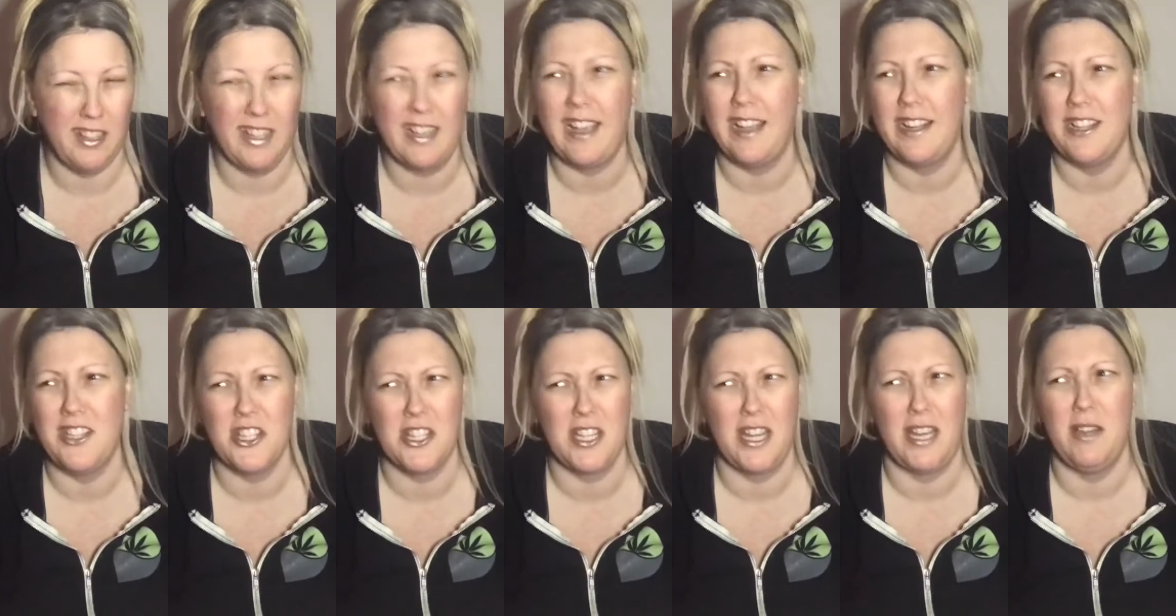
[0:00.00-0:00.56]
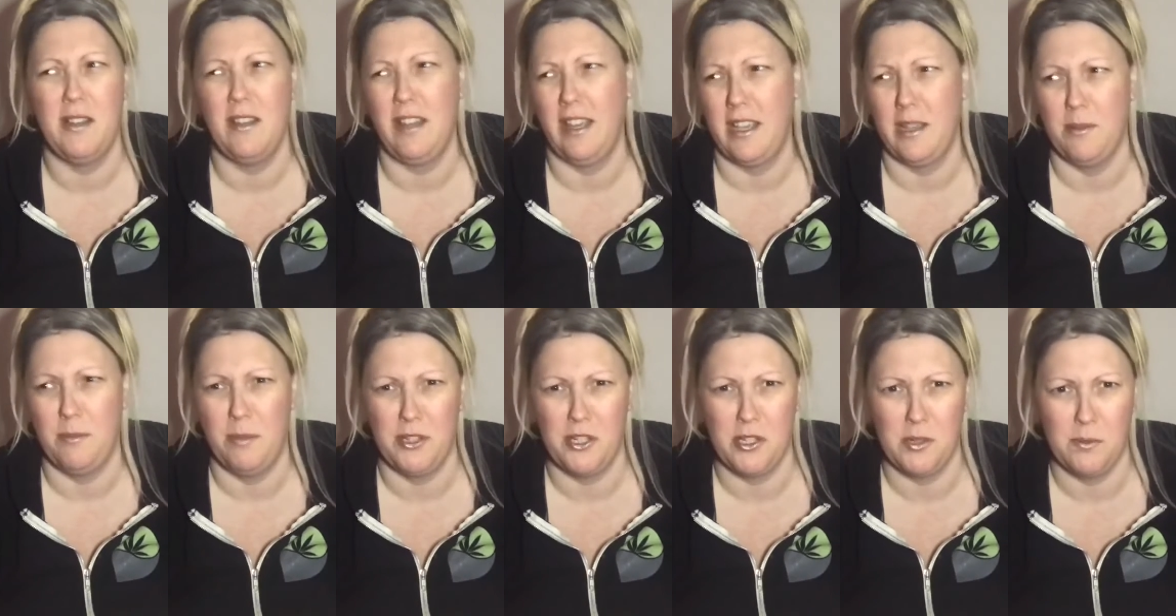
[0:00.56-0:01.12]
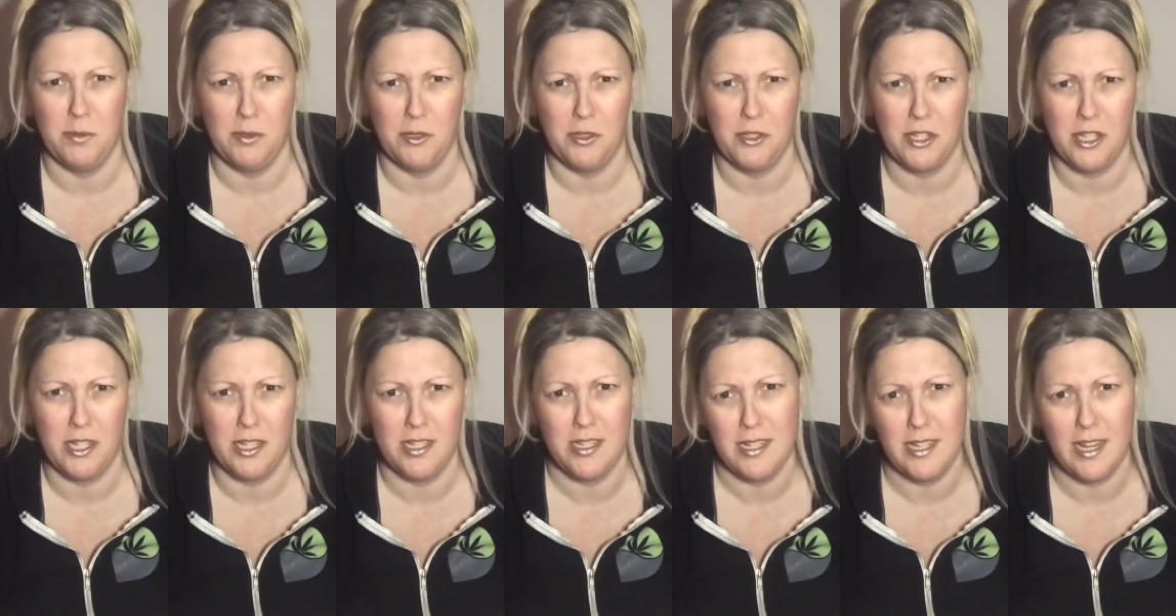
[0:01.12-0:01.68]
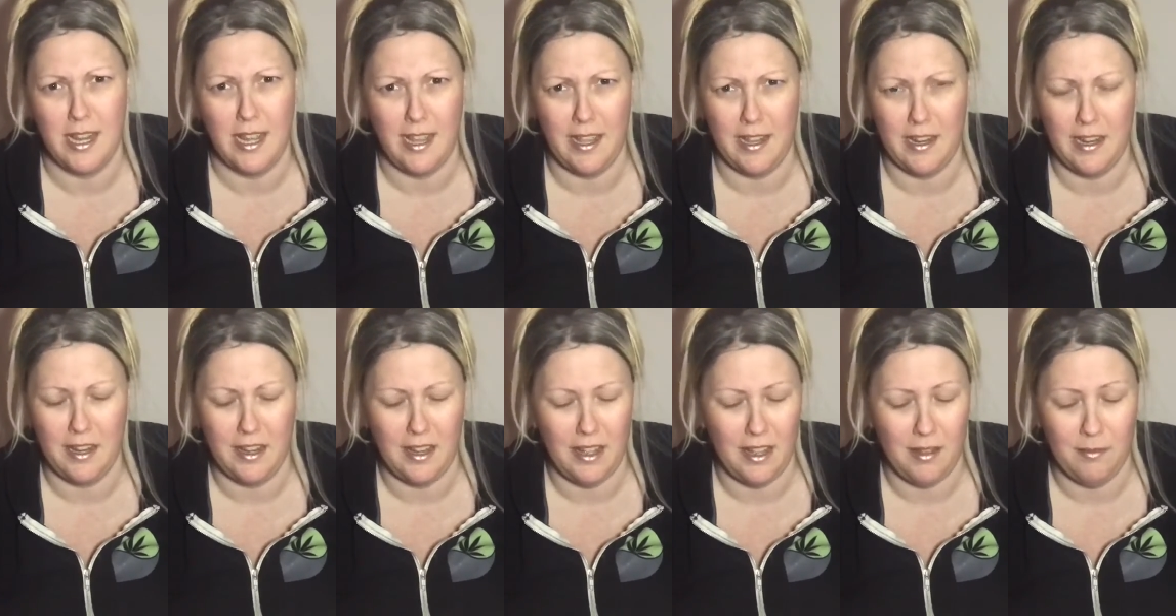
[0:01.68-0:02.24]
I just ate a bunch of bullshit today,
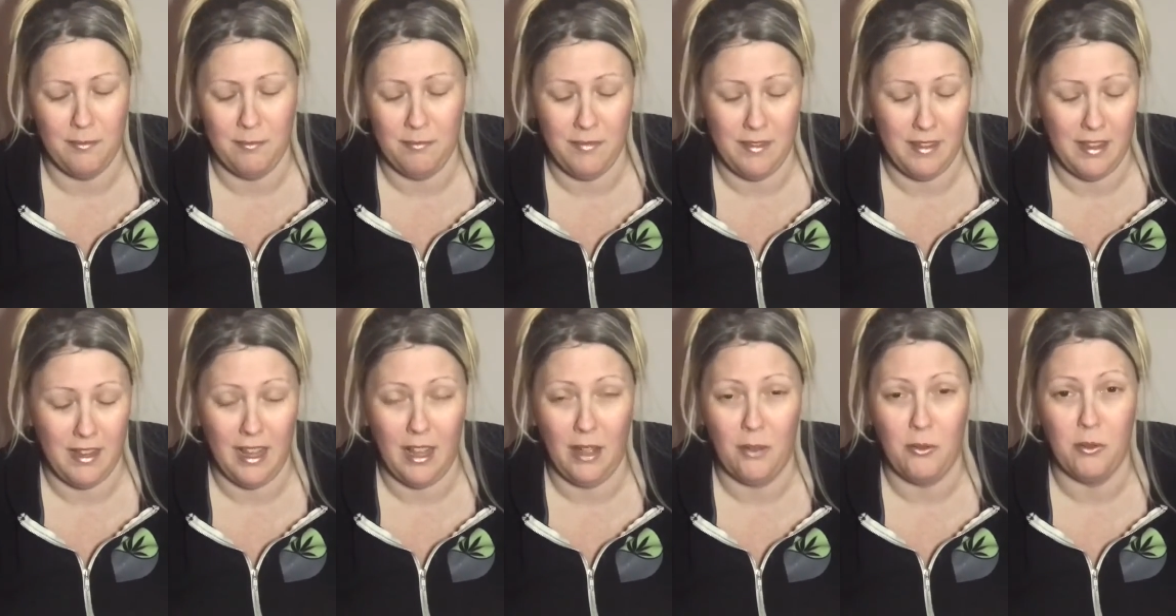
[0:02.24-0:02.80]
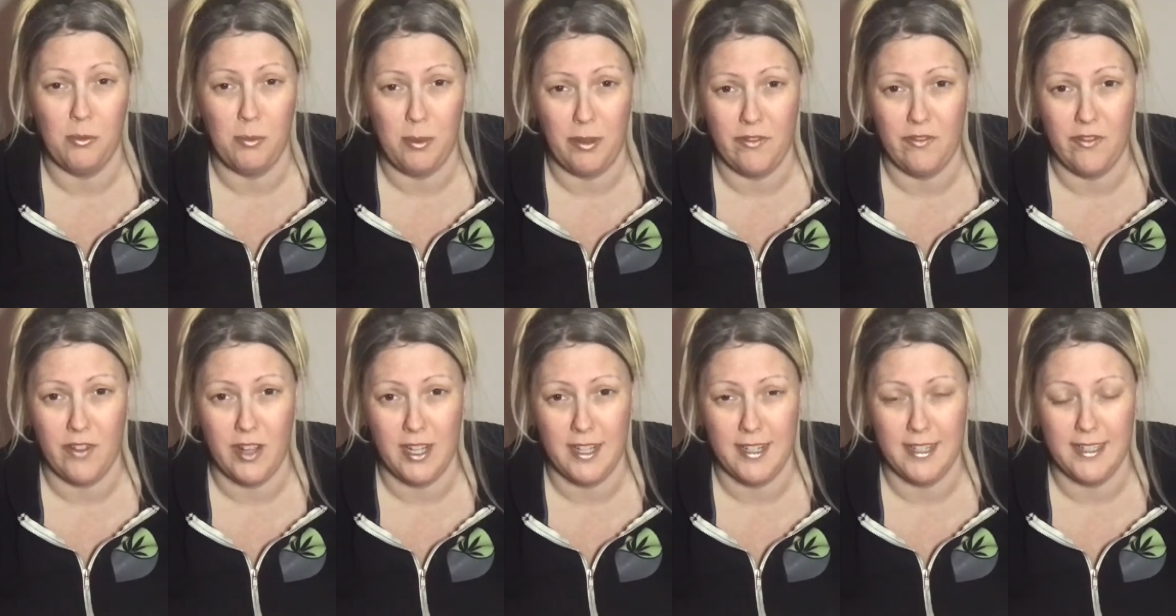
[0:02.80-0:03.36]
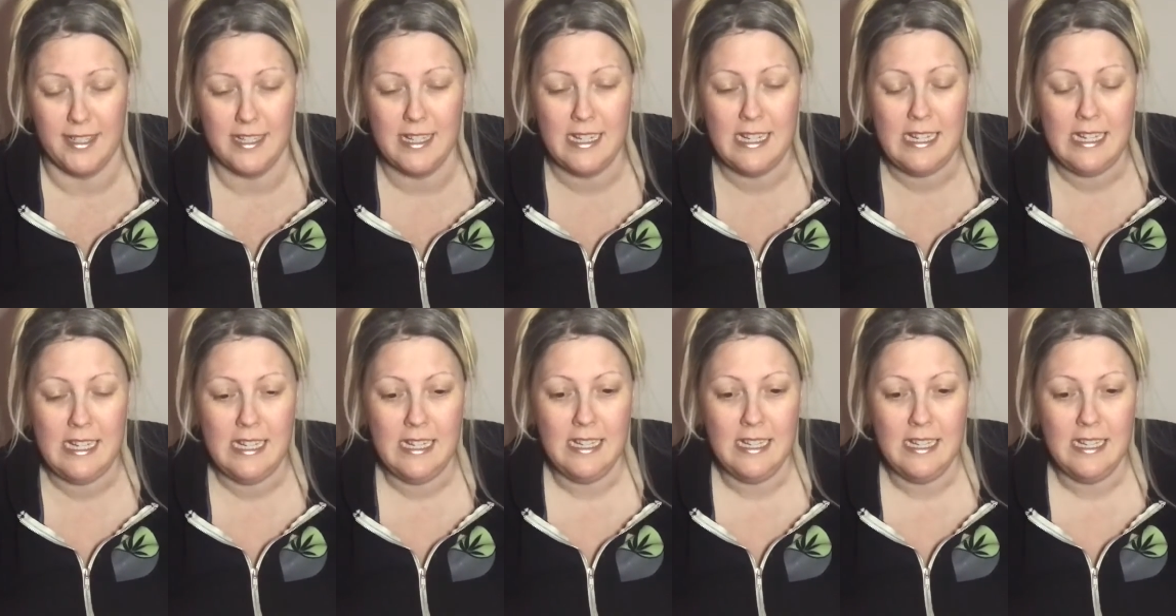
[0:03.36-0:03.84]
and I will be fine.